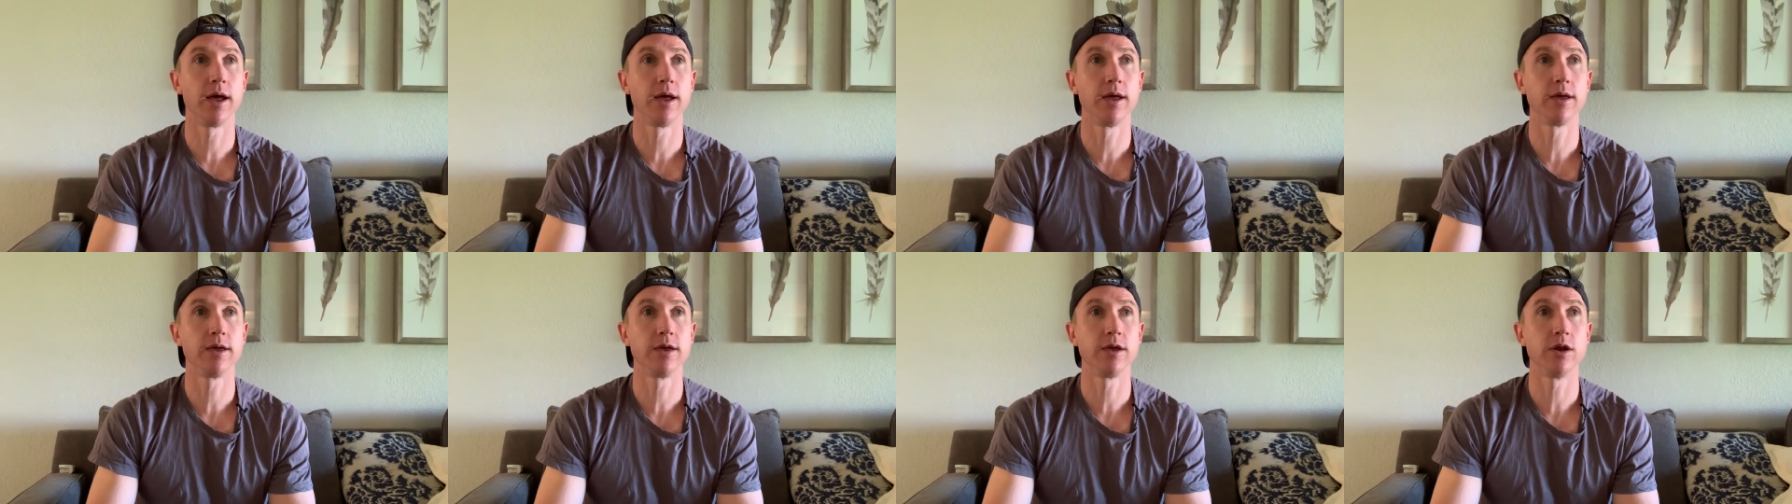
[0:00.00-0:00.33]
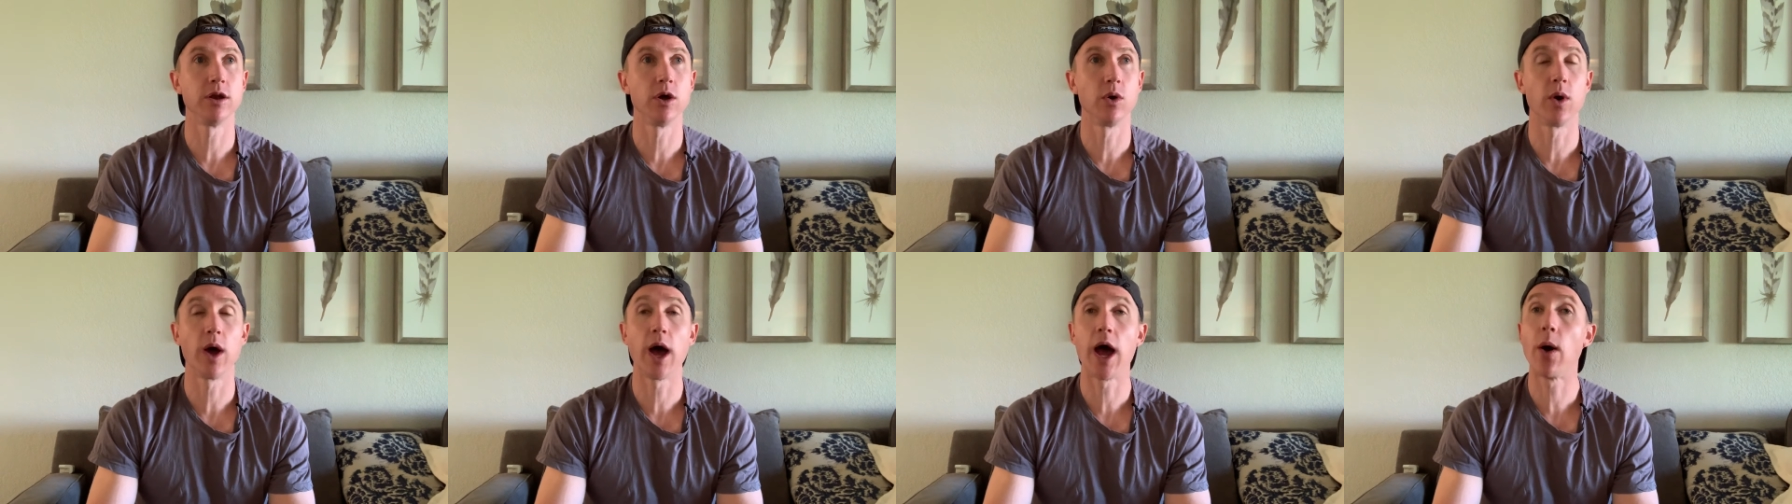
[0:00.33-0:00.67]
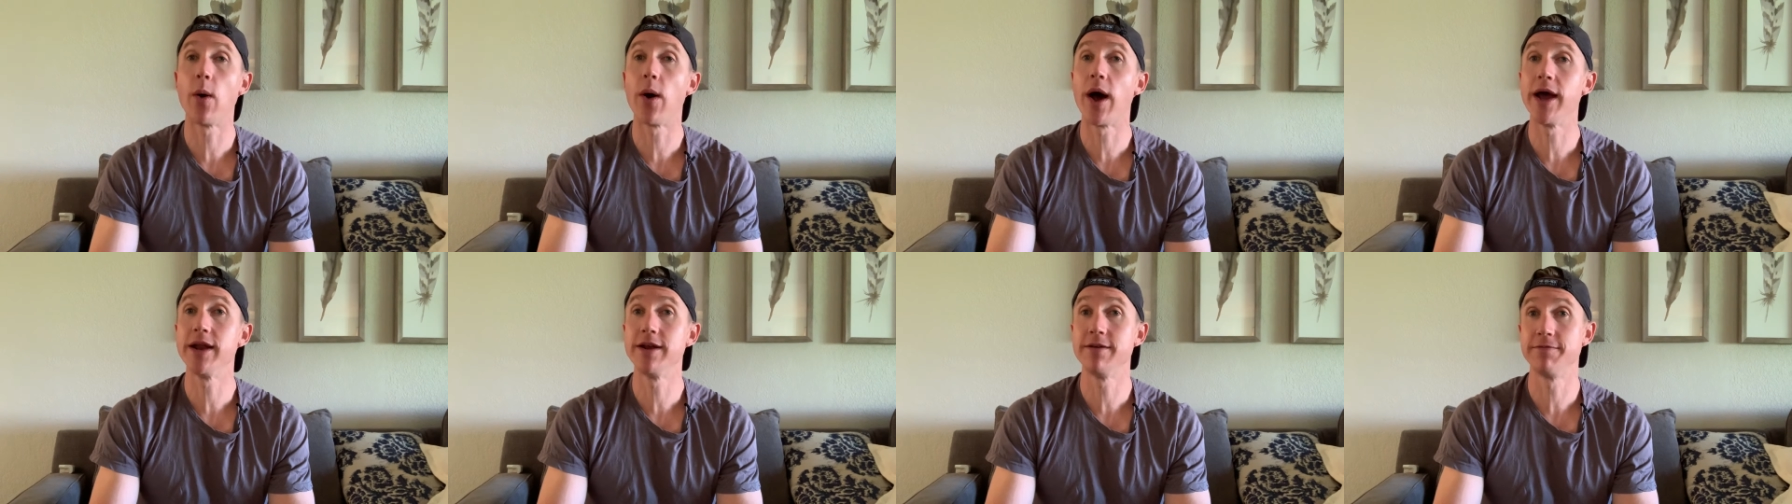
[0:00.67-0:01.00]
you know,
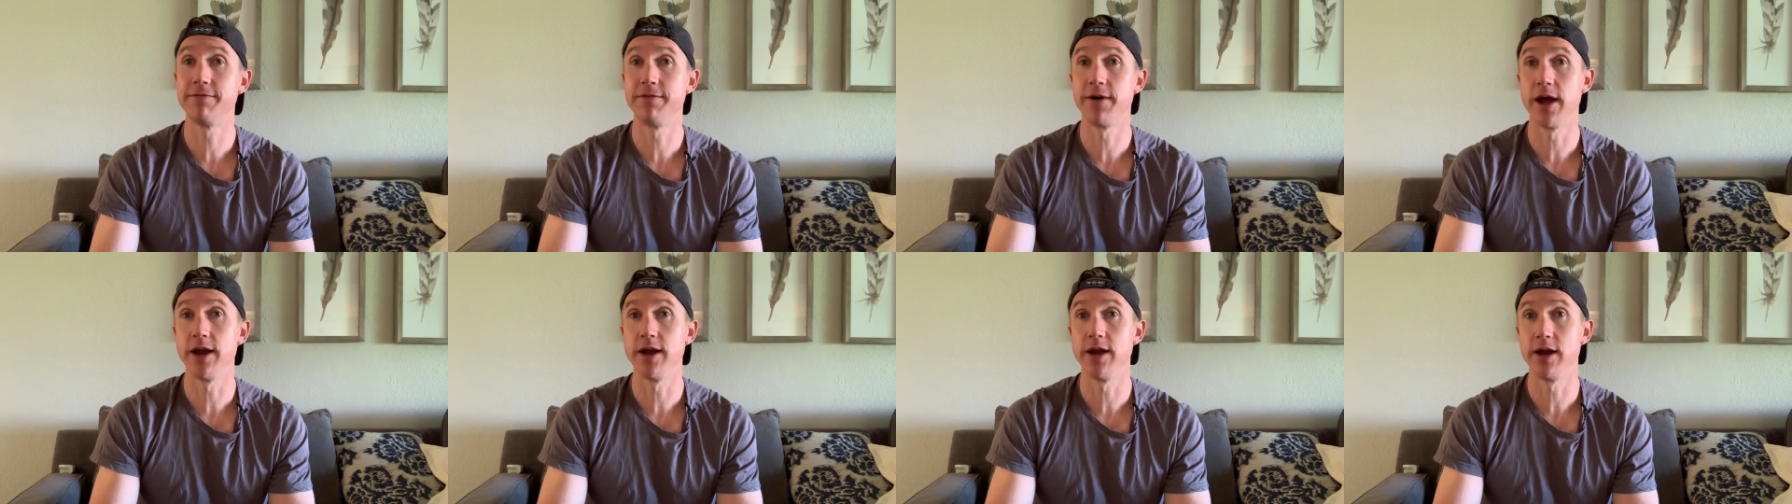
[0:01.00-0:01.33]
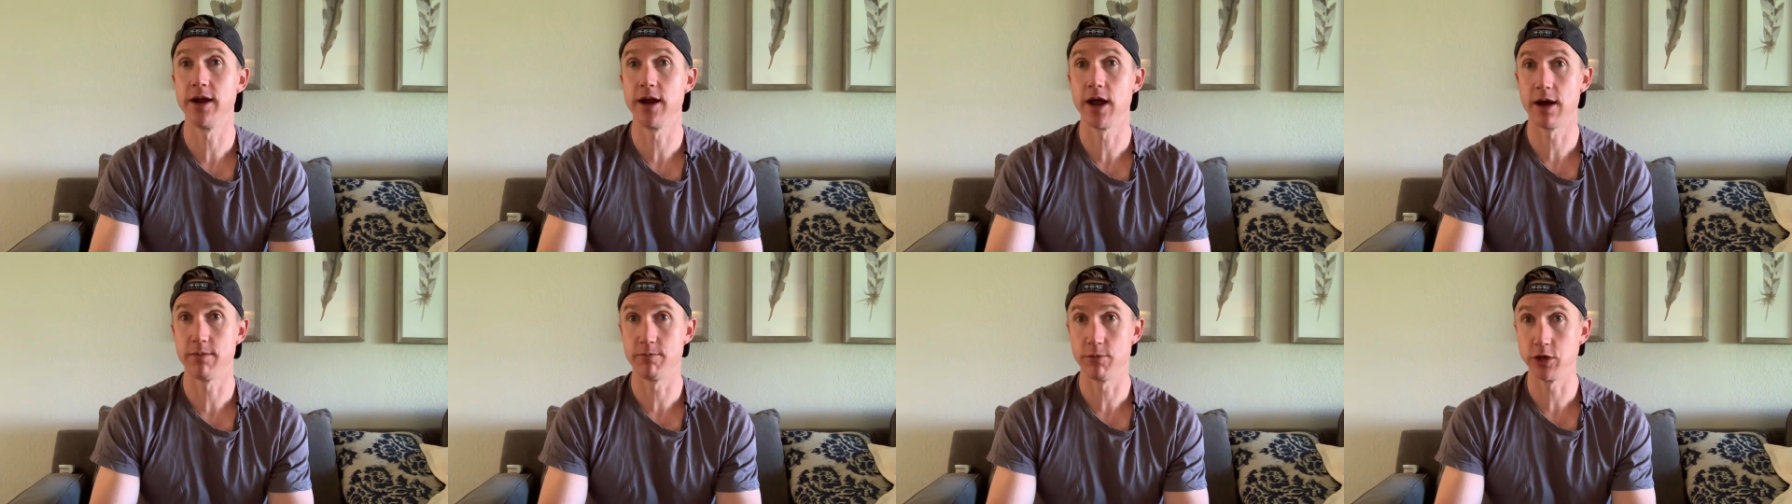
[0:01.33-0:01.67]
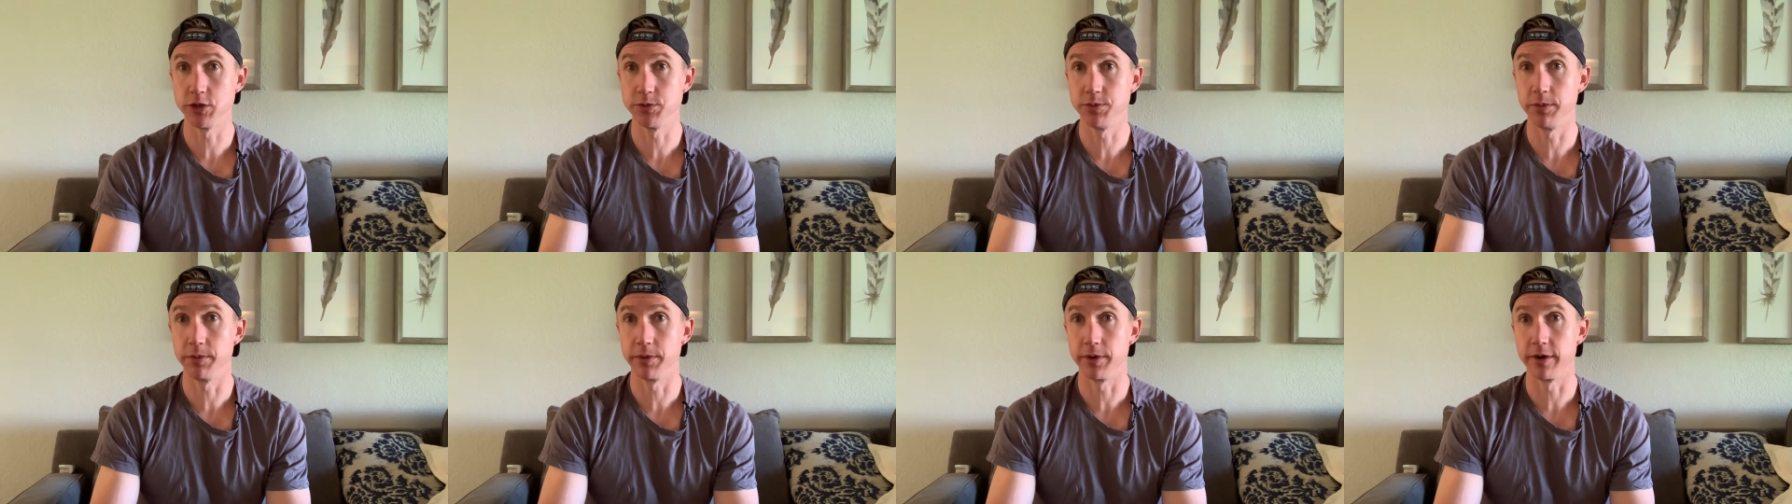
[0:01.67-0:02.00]
how I define it and how
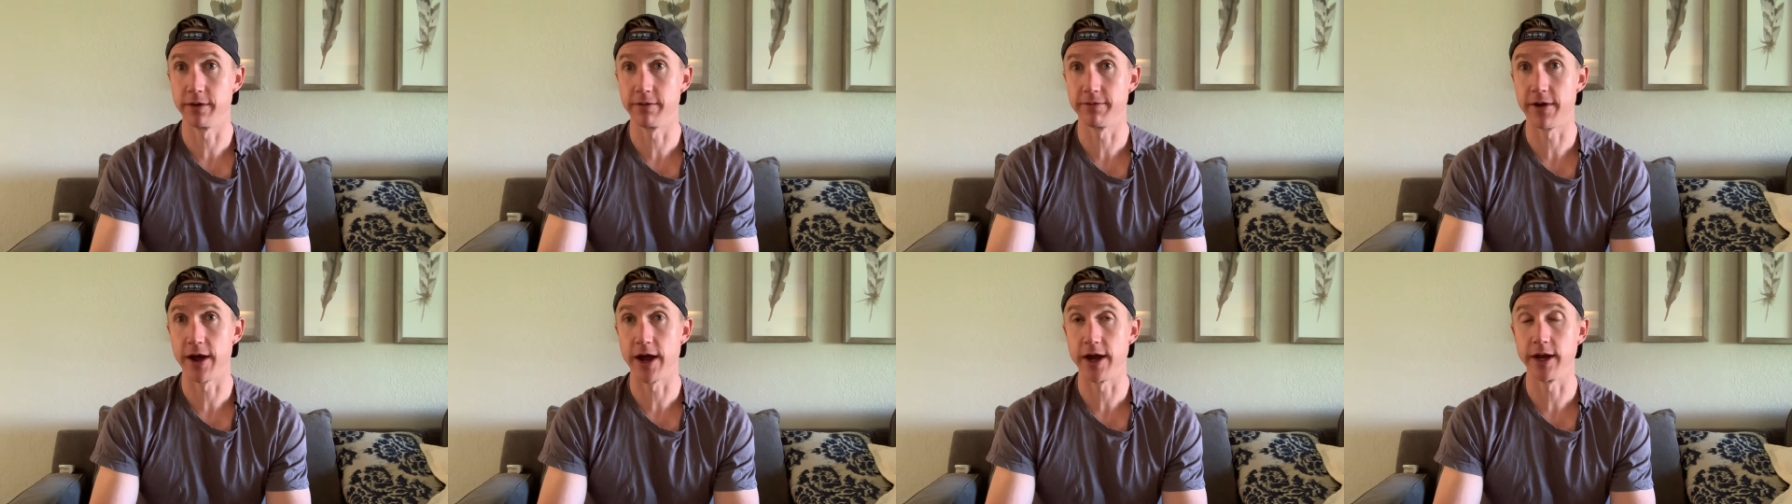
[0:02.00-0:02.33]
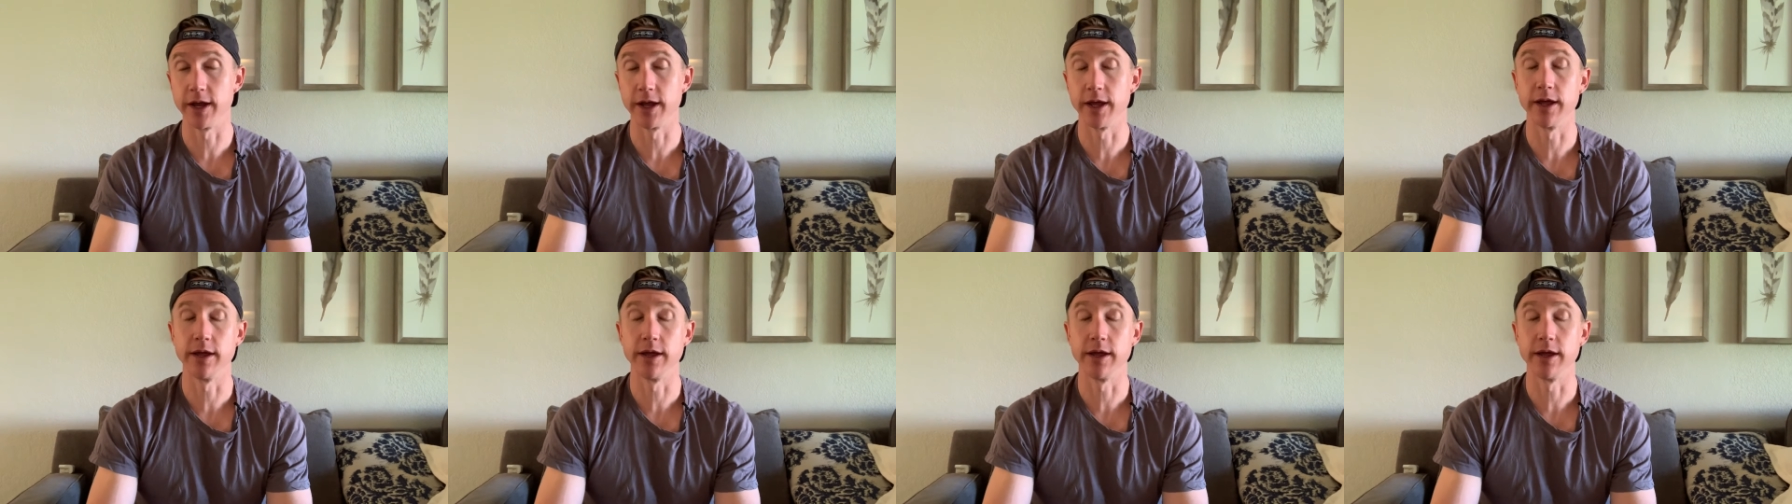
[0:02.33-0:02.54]
most people are defining